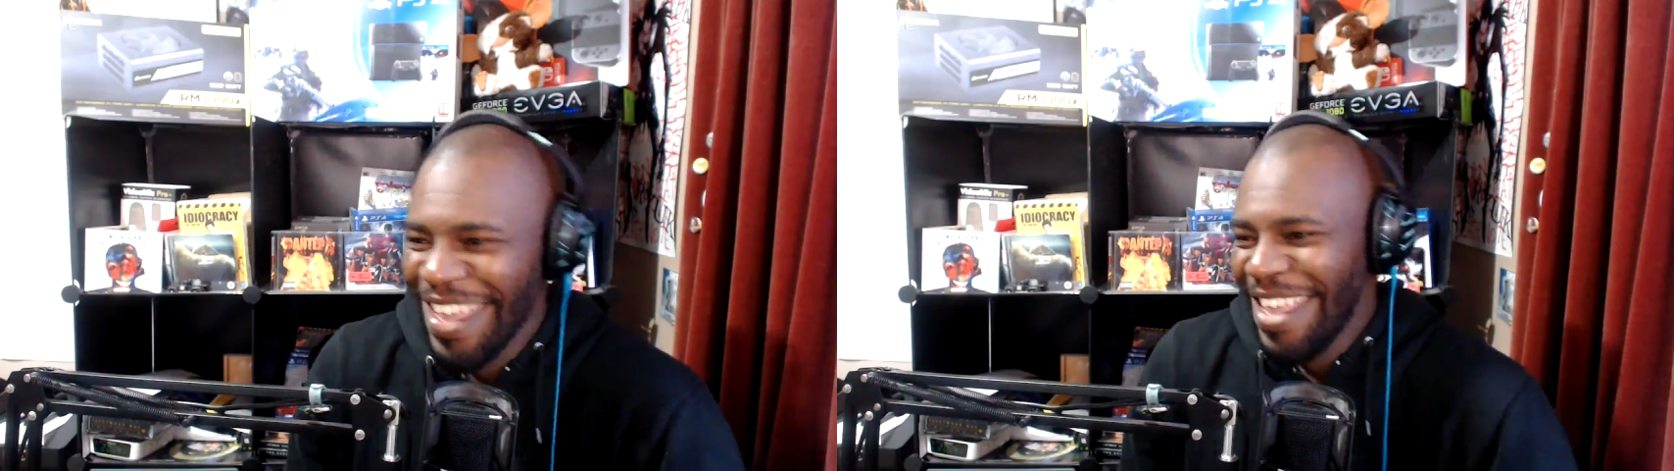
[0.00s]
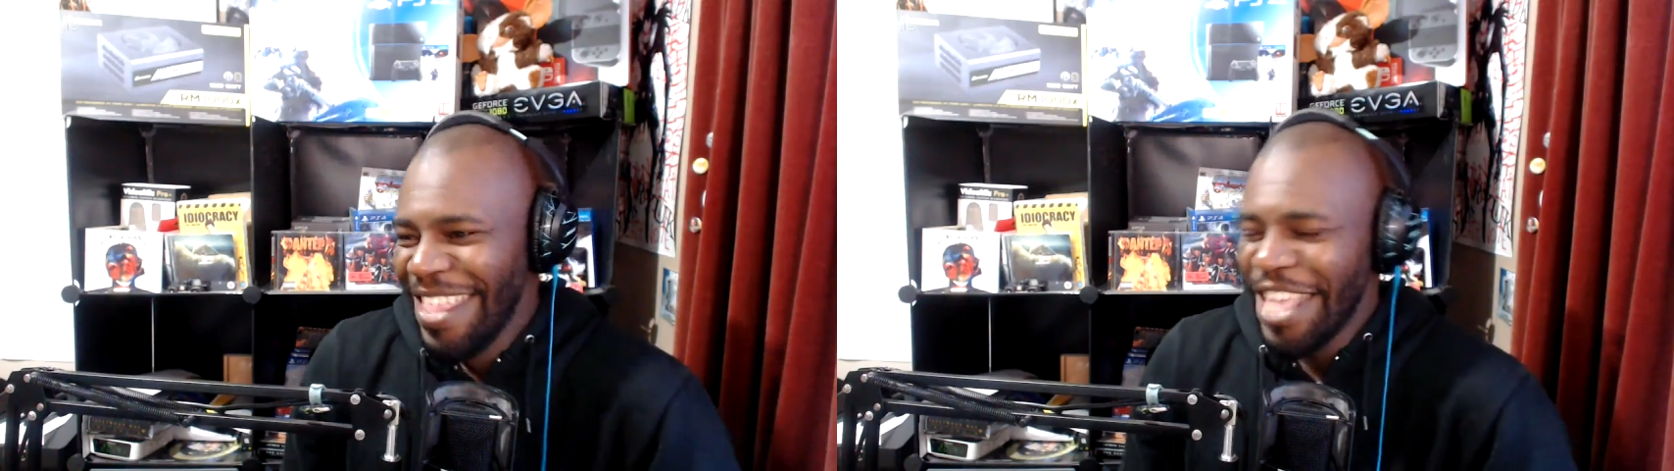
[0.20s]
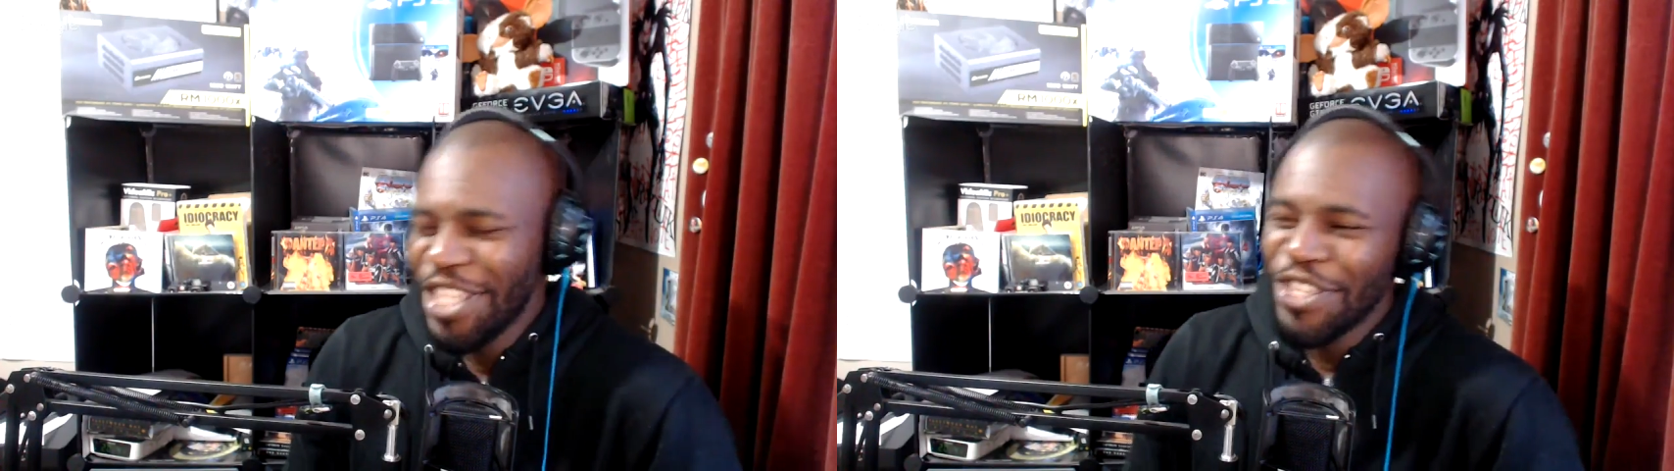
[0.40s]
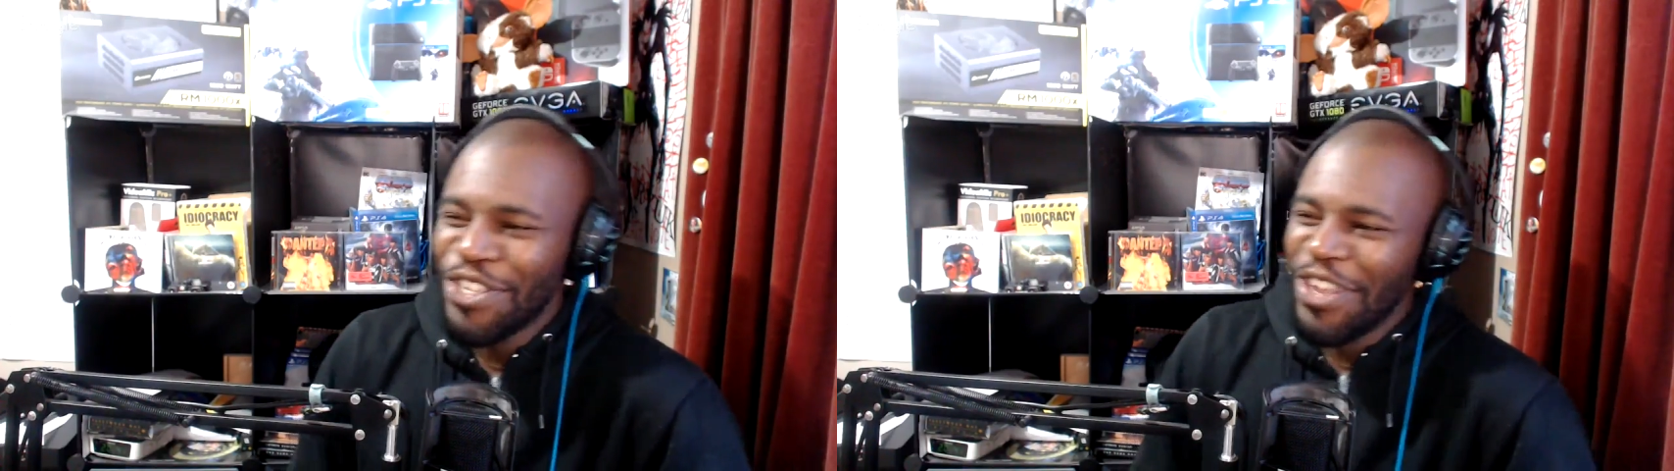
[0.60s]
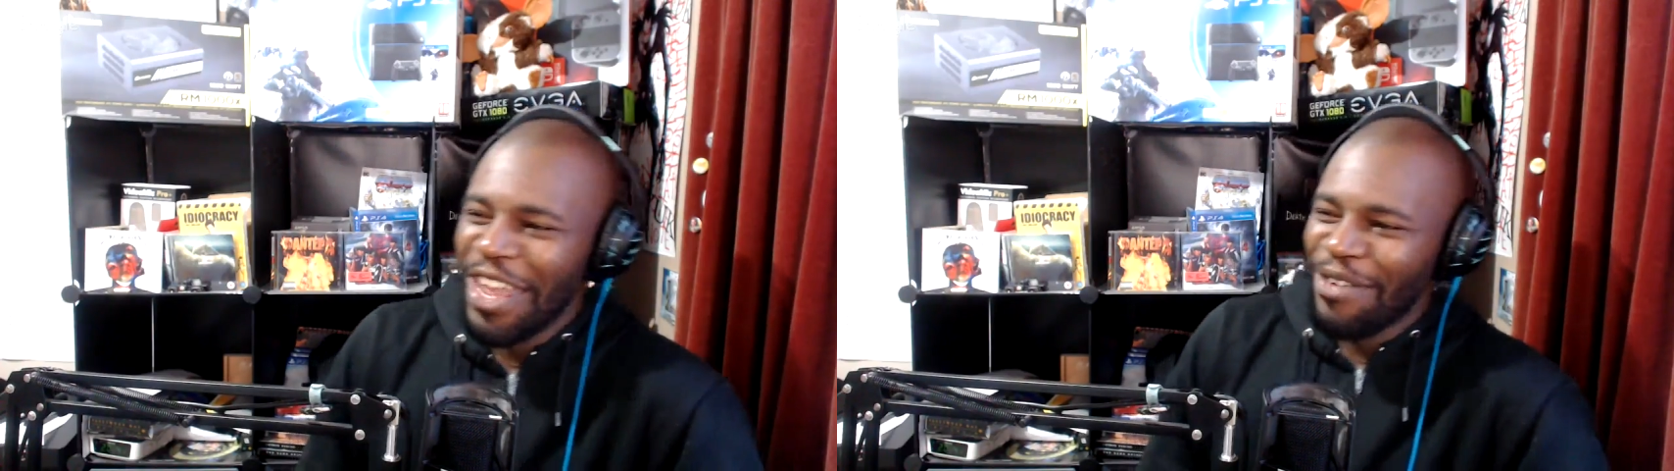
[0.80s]
They should
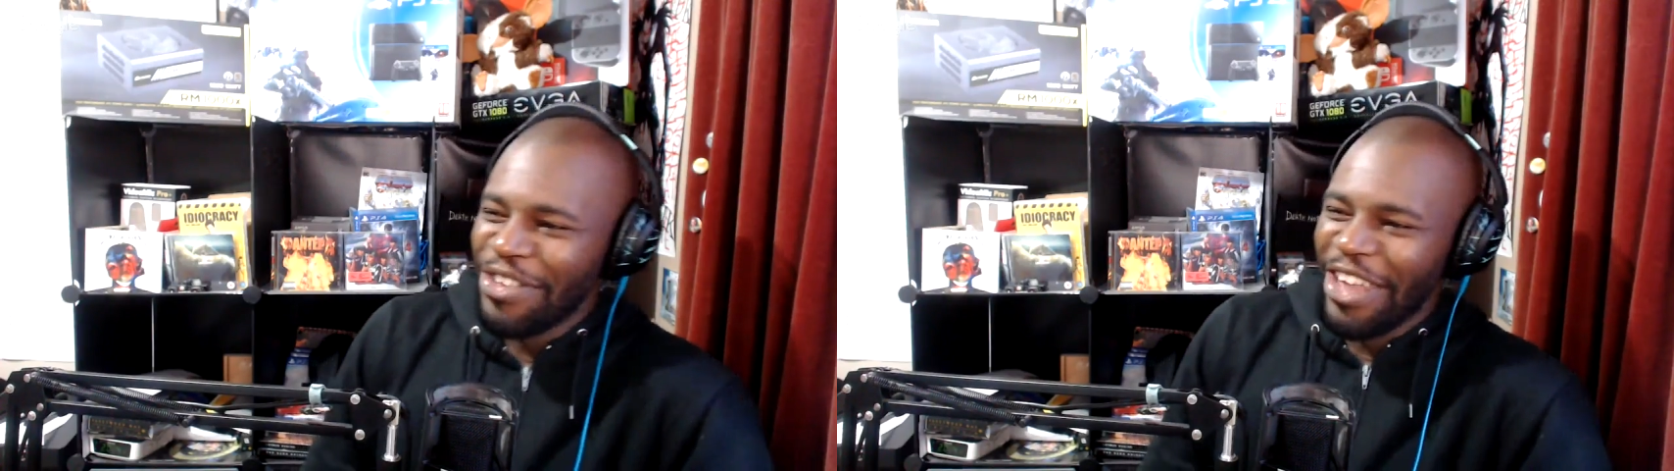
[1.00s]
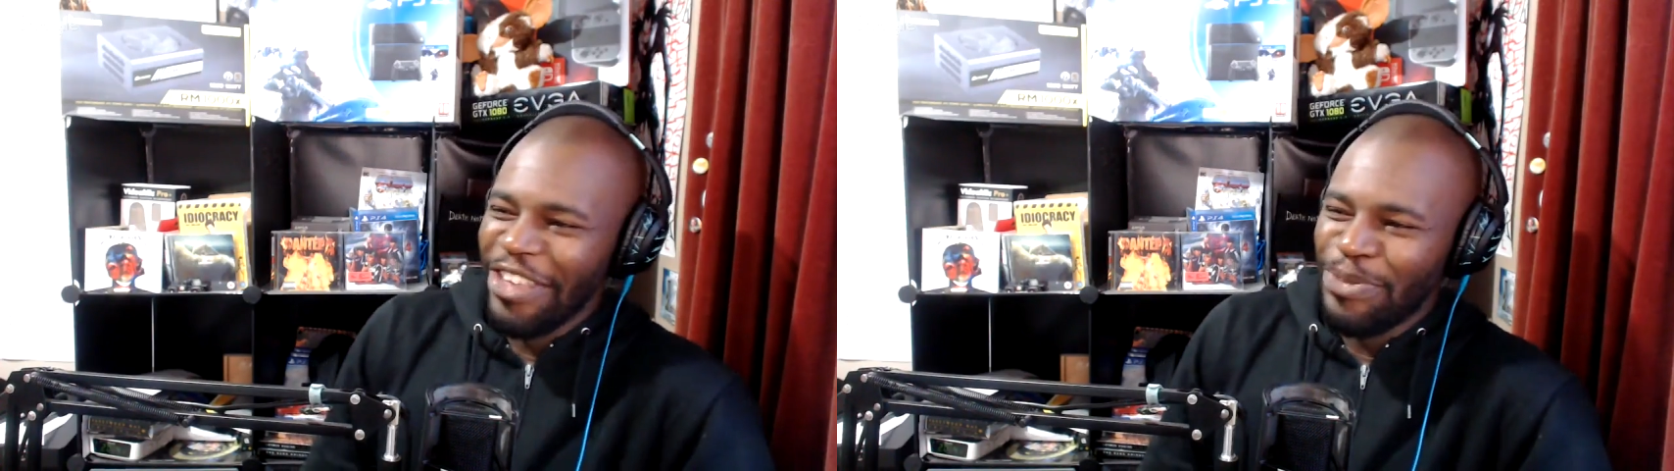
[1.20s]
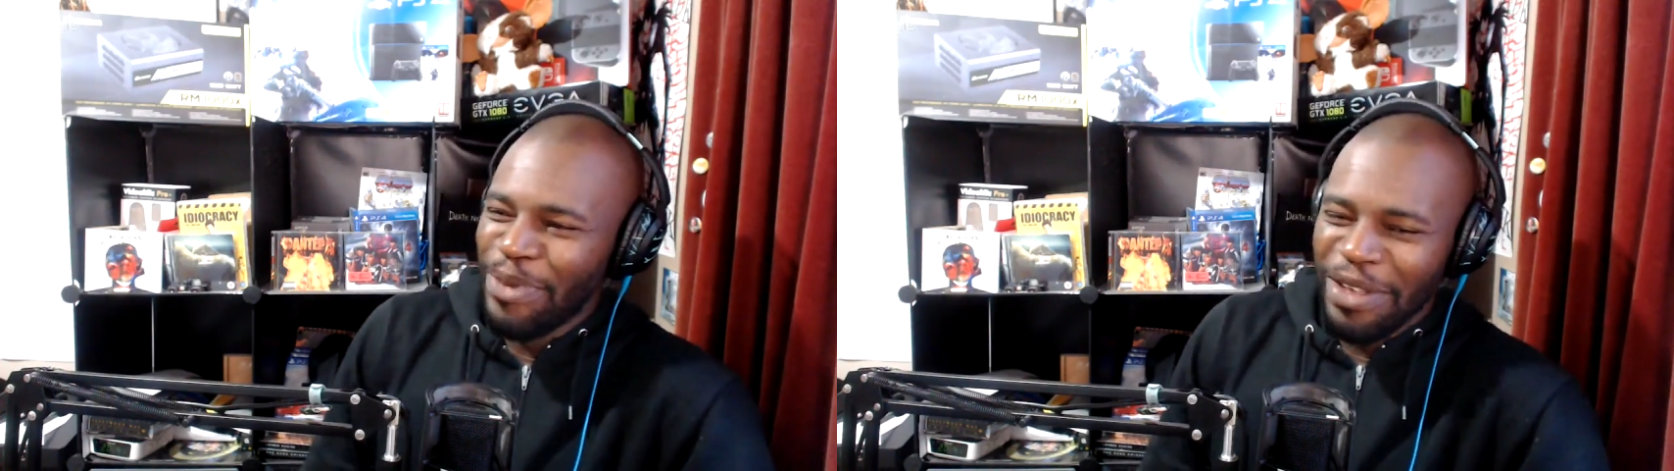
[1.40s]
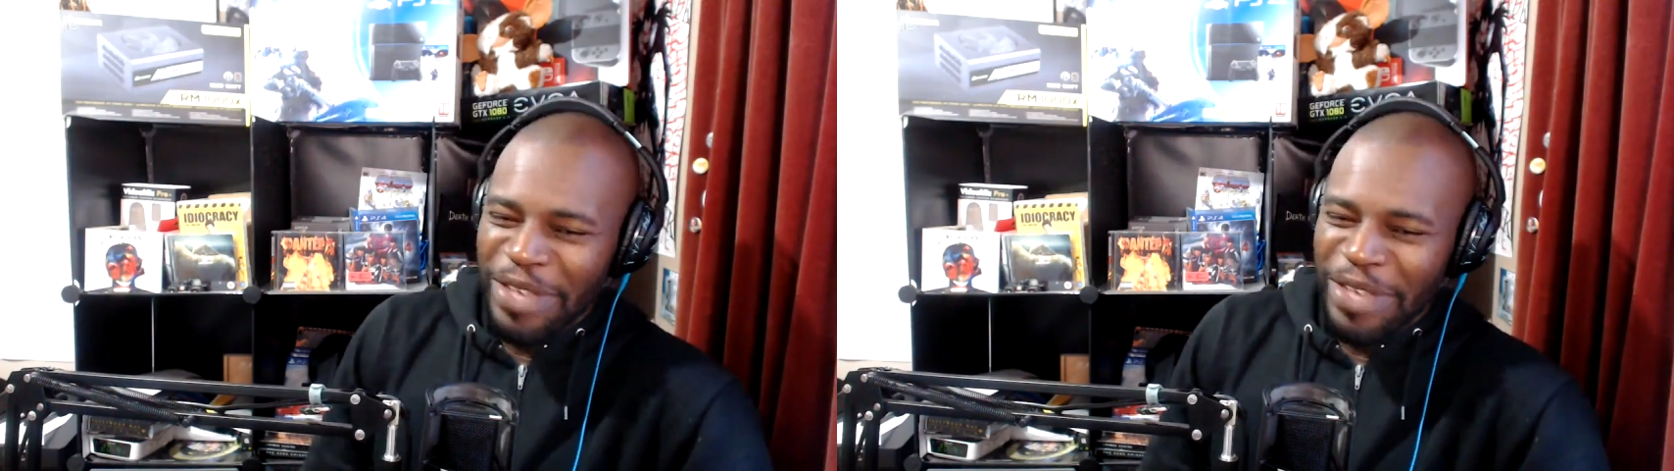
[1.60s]
do that with James